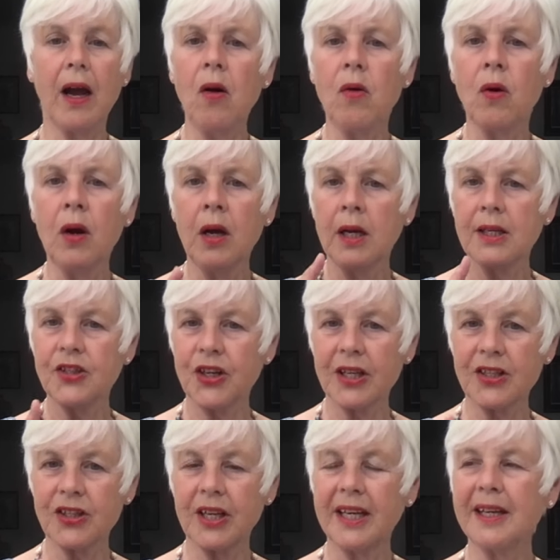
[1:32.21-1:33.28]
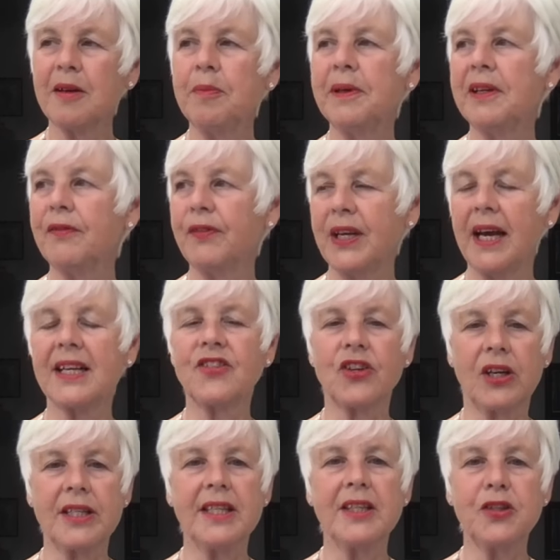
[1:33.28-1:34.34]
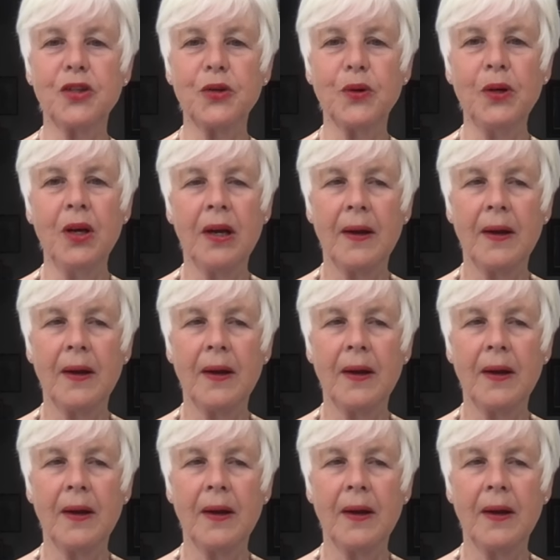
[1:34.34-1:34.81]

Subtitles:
Oh, just a little bit of, yes, I did do